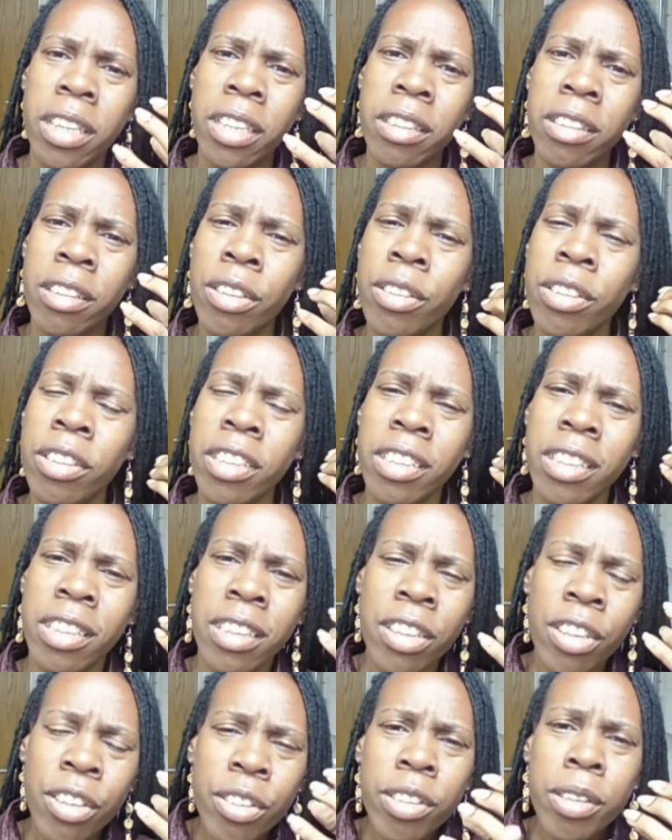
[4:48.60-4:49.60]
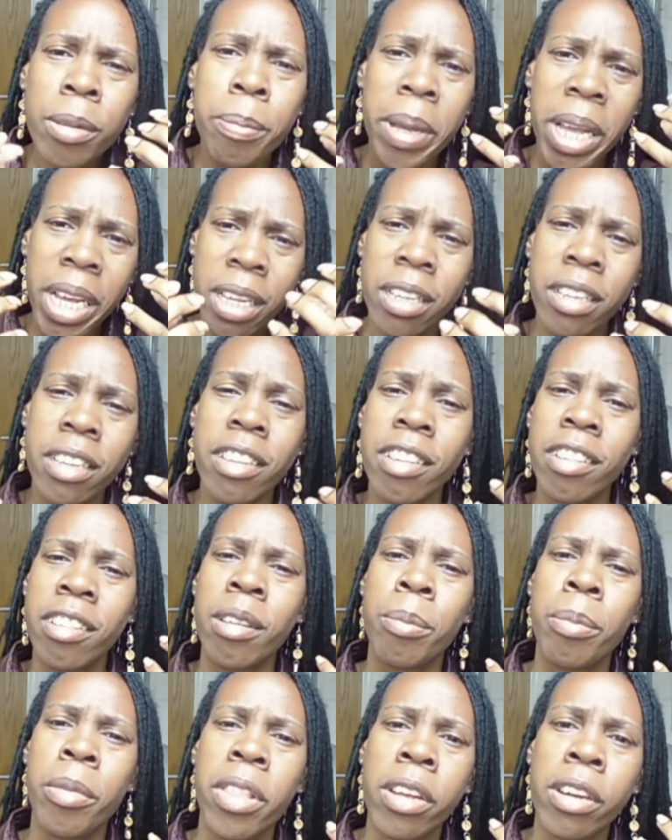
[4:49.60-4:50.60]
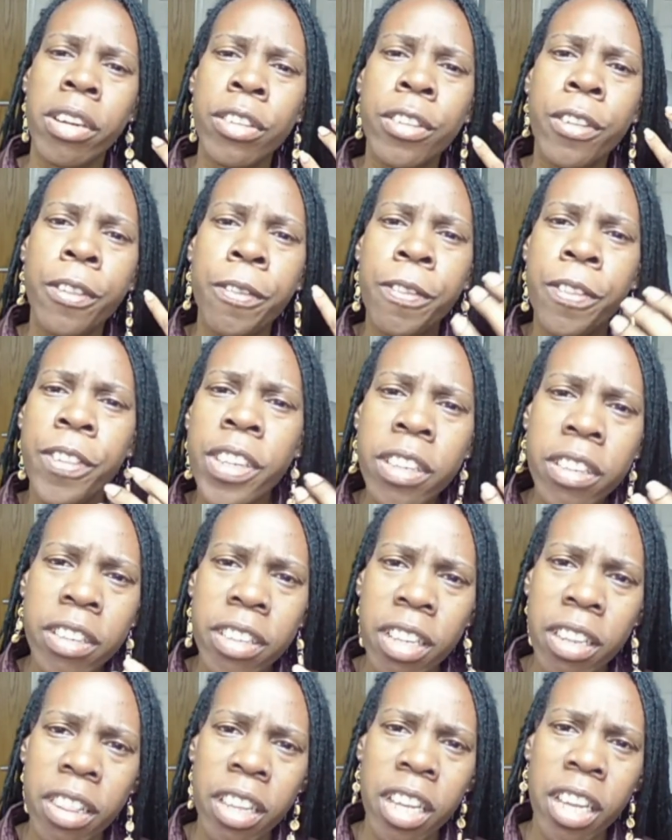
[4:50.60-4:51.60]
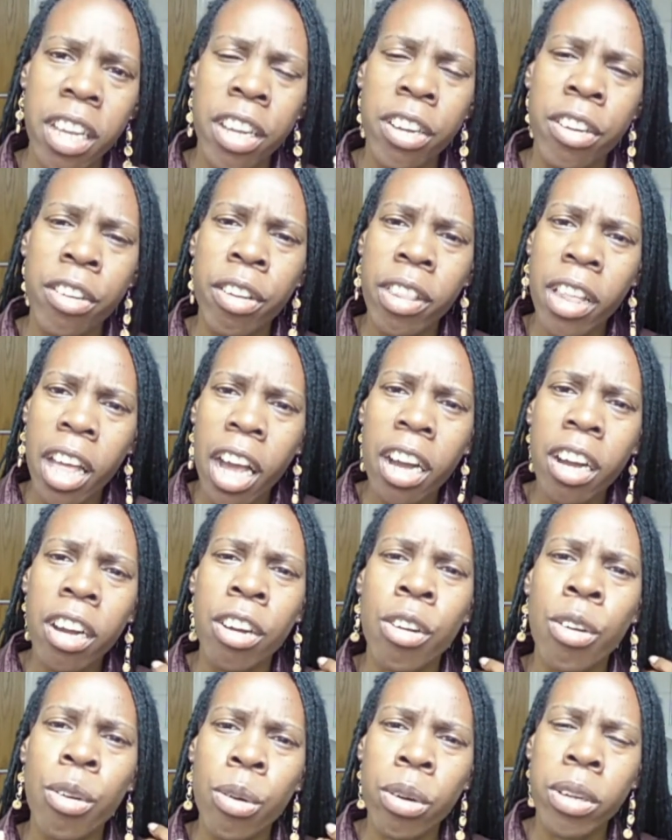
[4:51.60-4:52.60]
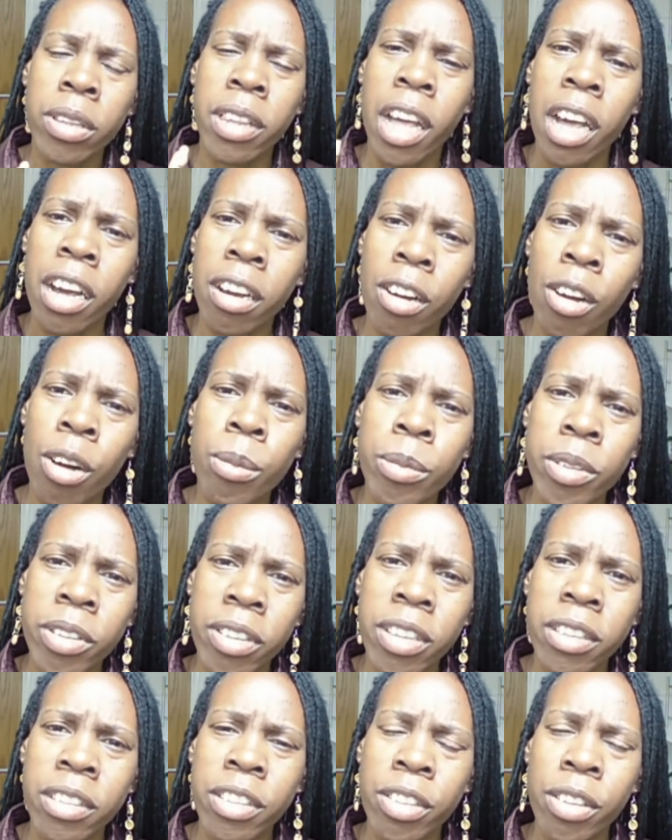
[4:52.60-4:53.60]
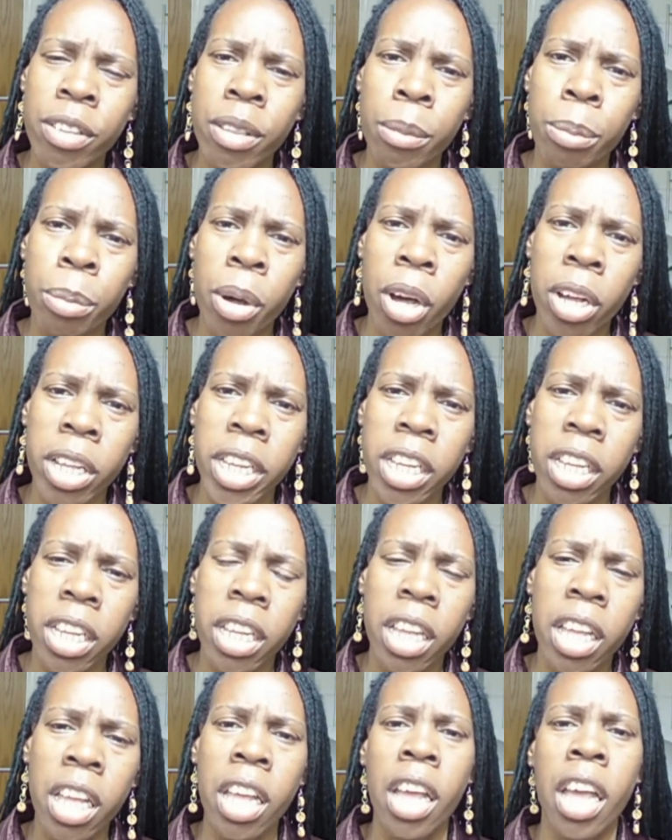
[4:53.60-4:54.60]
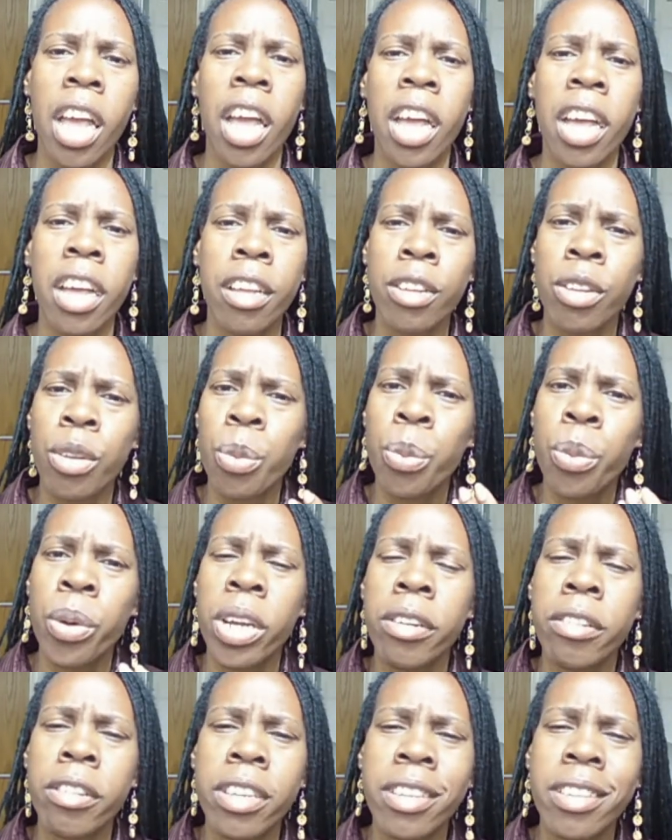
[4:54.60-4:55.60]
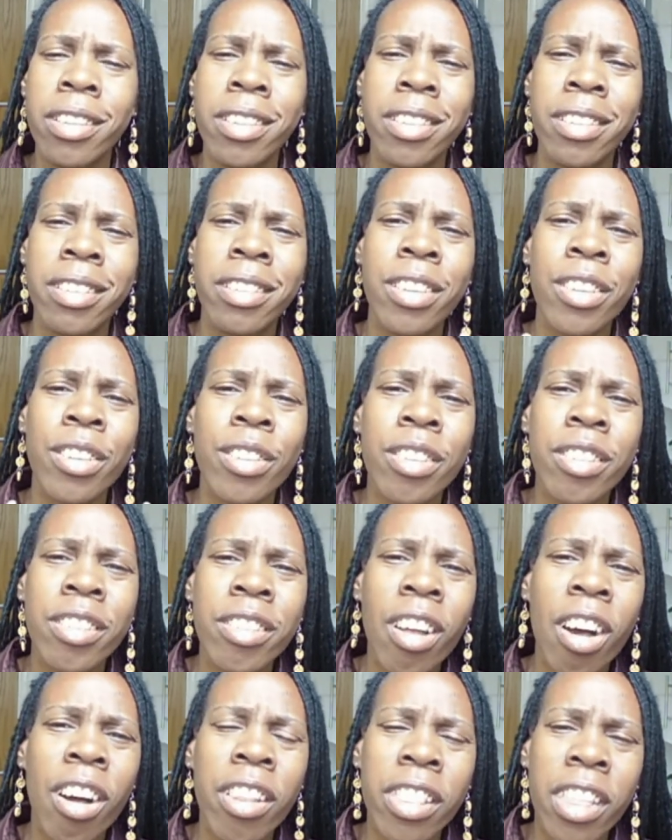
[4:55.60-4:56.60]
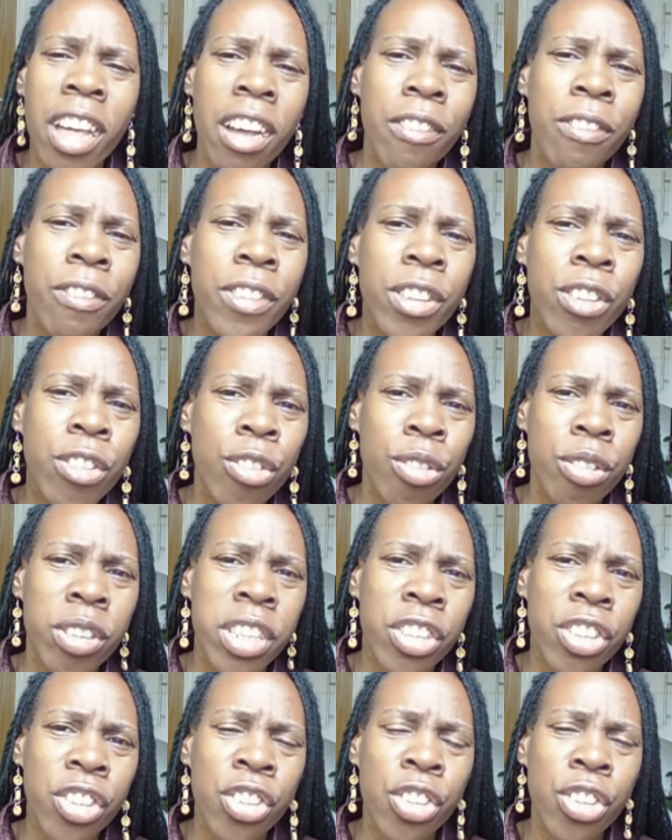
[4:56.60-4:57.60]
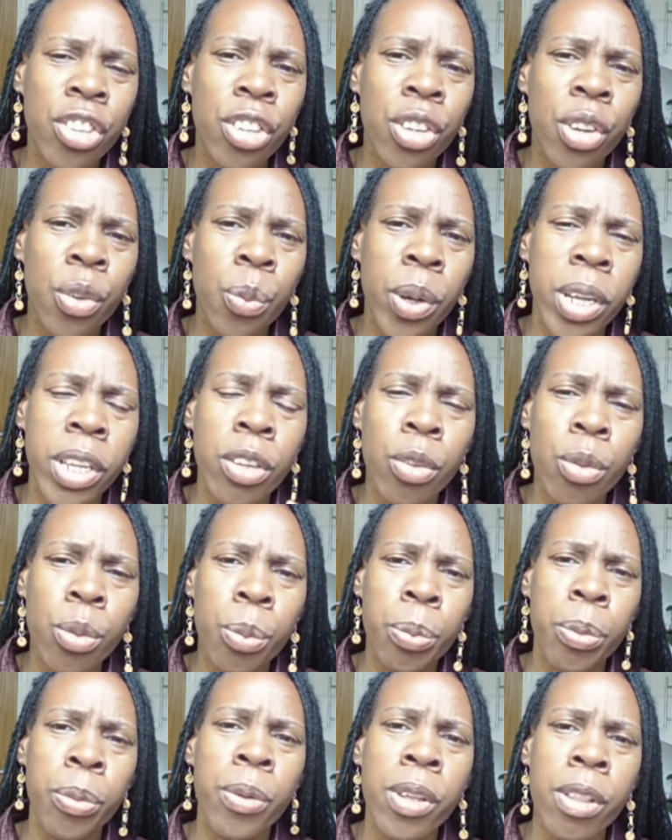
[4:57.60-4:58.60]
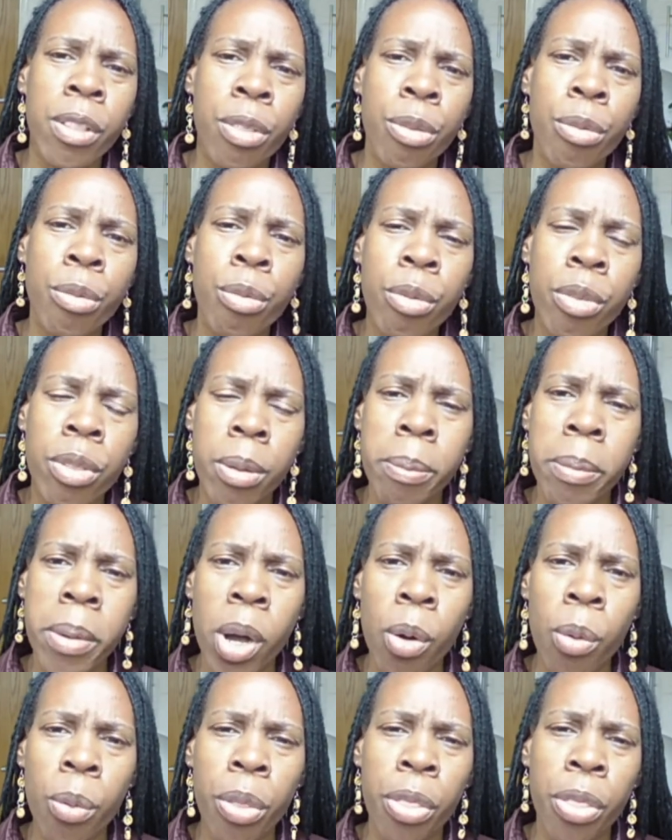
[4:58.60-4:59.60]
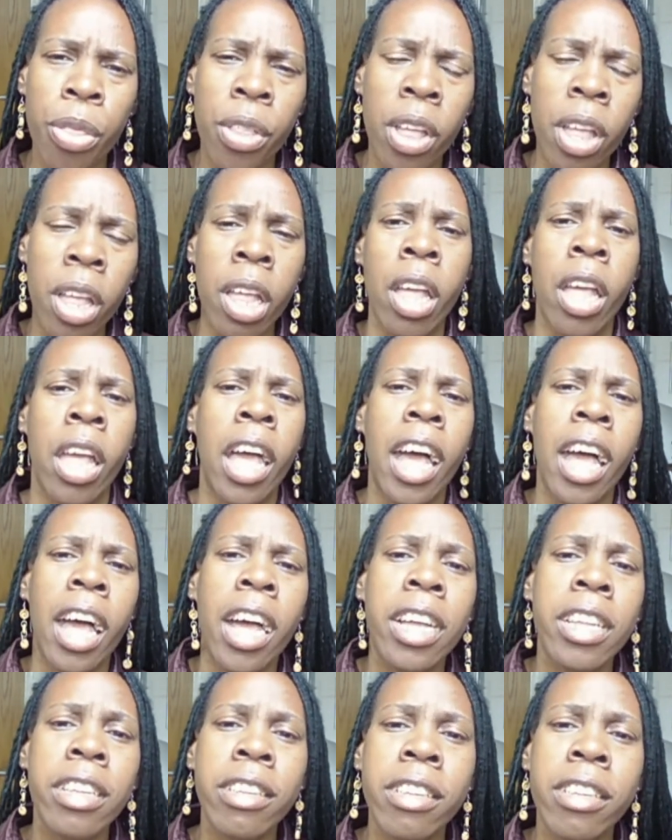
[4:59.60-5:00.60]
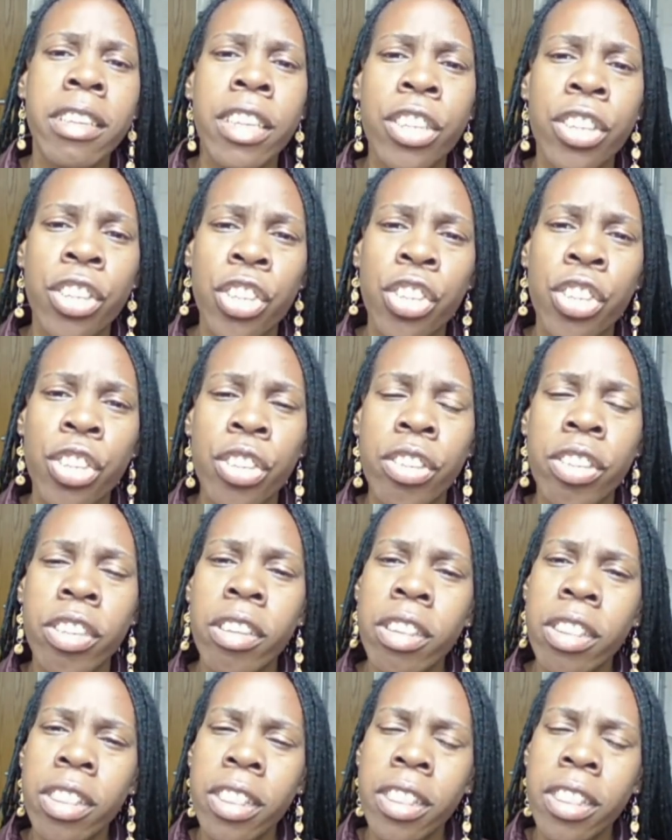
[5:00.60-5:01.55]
there's a mechanism there to filter the air that comes into the body. And whereas there's not that filtration when you breathe through the mouth. And in addition to